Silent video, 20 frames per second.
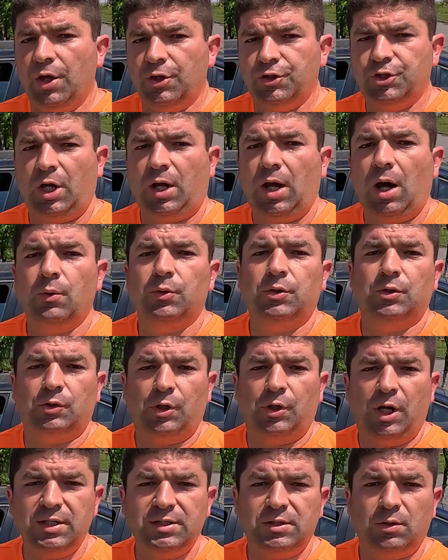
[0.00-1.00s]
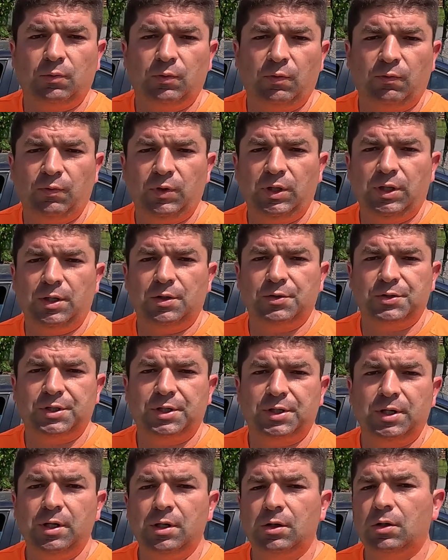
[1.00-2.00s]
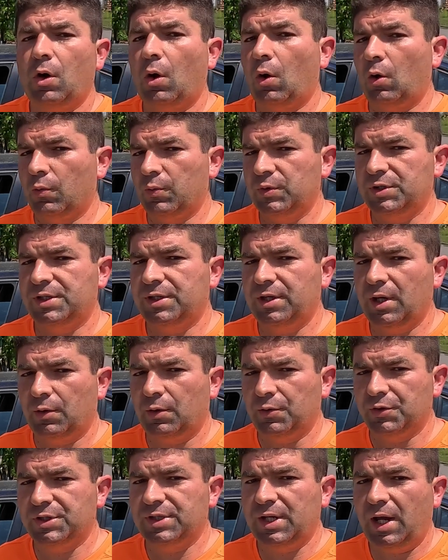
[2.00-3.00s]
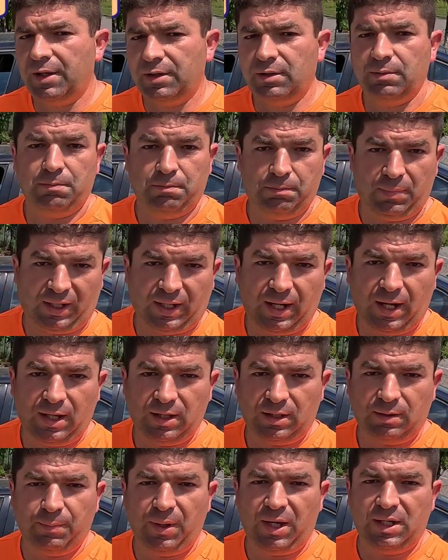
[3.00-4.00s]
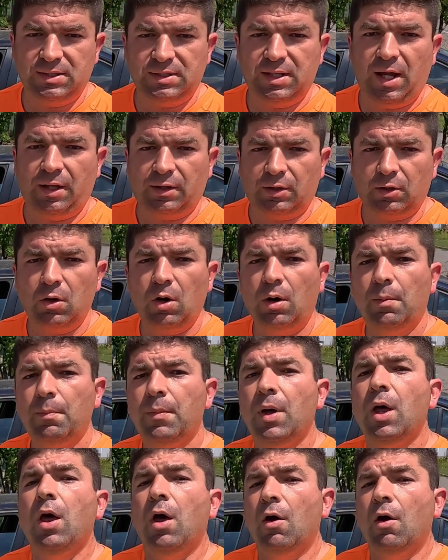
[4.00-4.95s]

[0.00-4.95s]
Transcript: check out the rest of the videos here or visit our site mechanicbase.com